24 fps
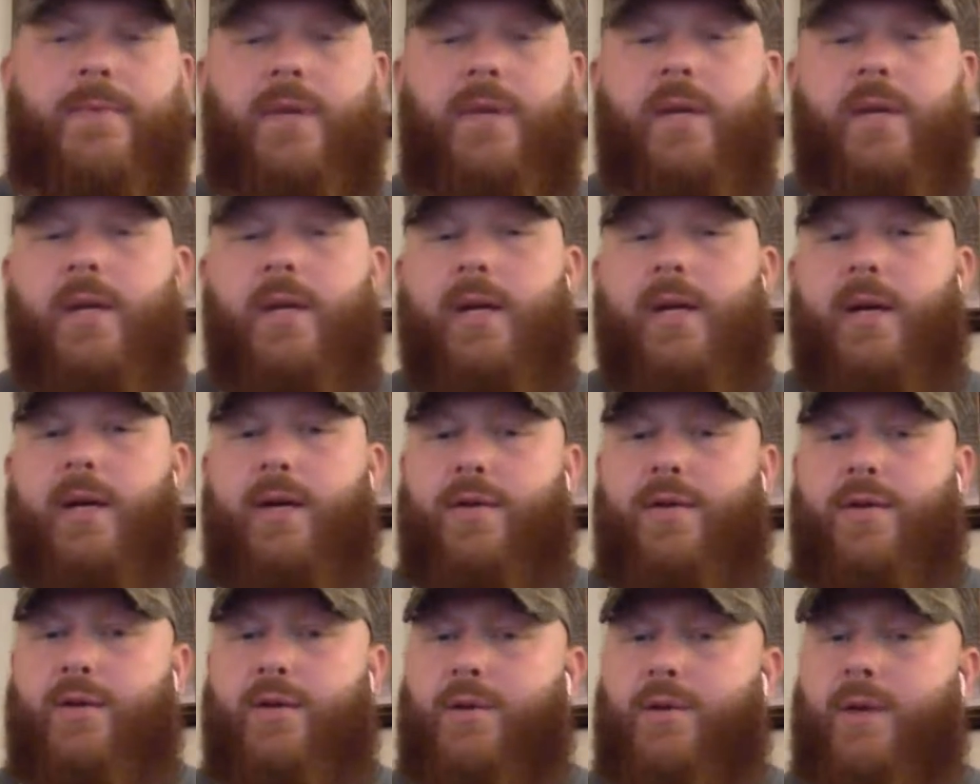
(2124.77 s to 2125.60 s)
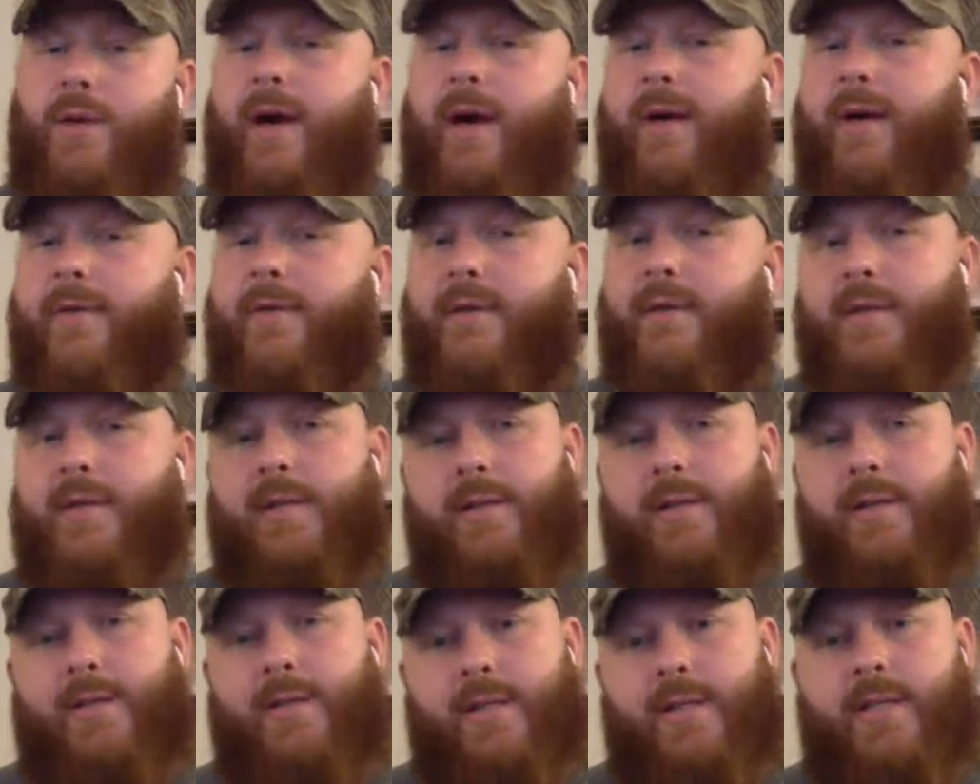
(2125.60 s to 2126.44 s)
and then you have
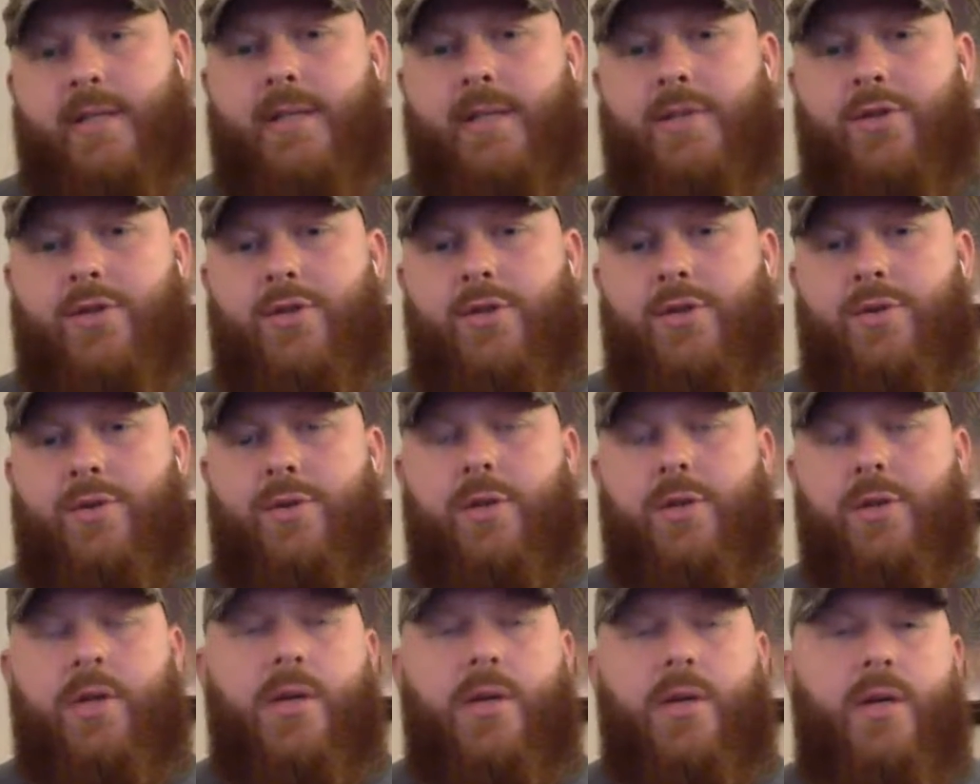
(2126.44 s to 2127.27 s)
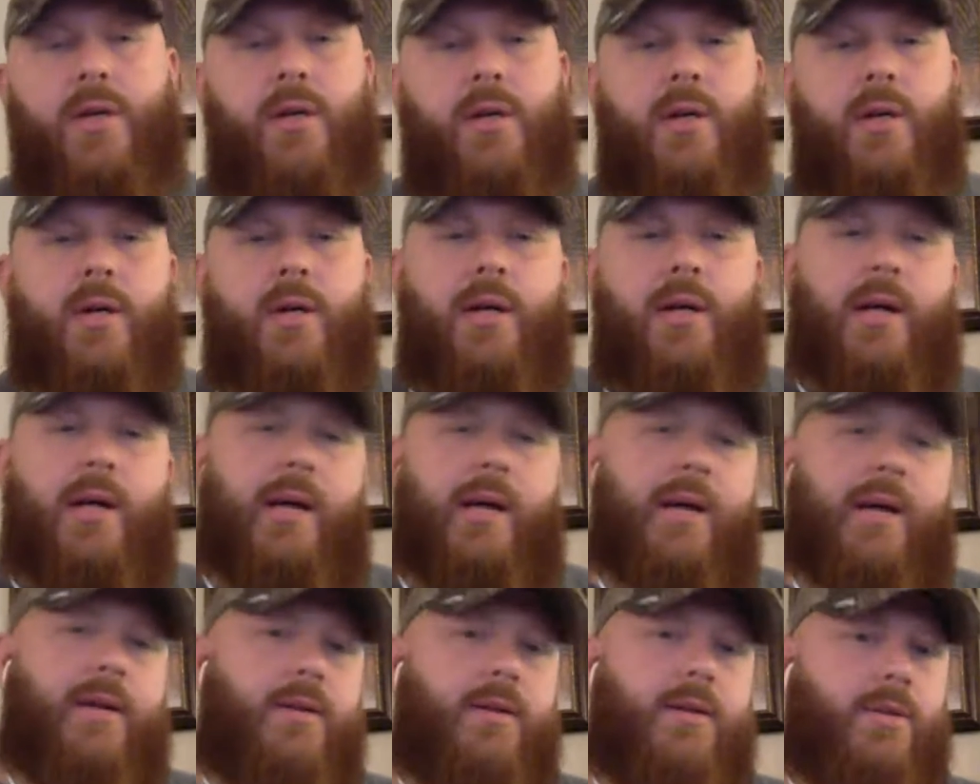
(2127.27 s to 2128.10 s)
Disney Junior and
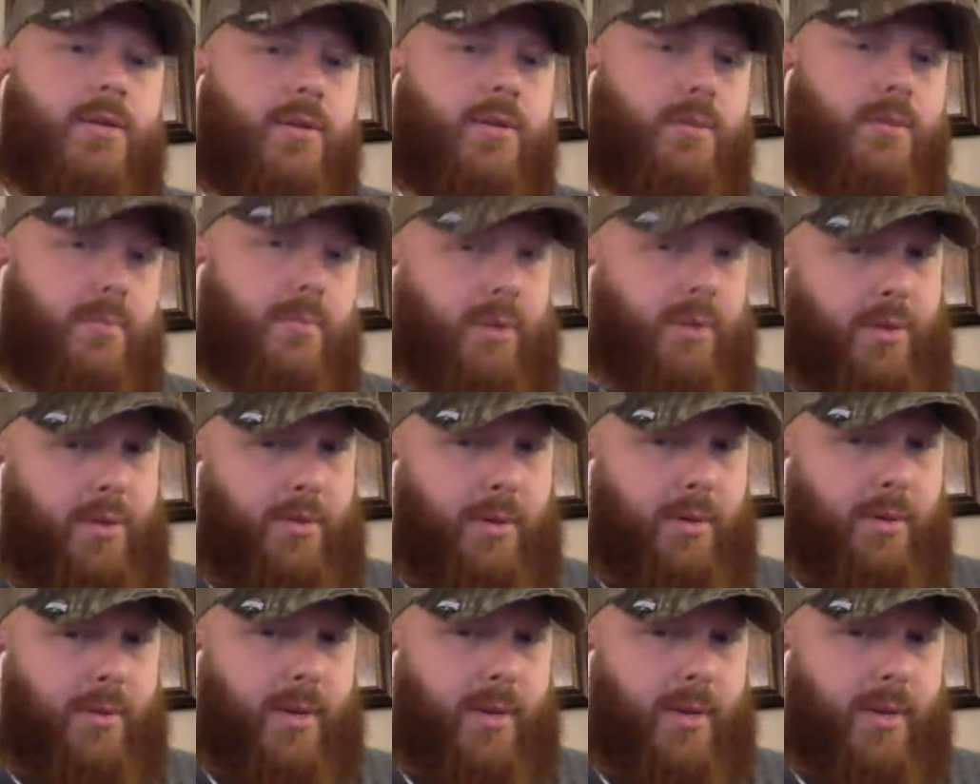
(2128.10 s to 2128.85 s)
Little Mermaid.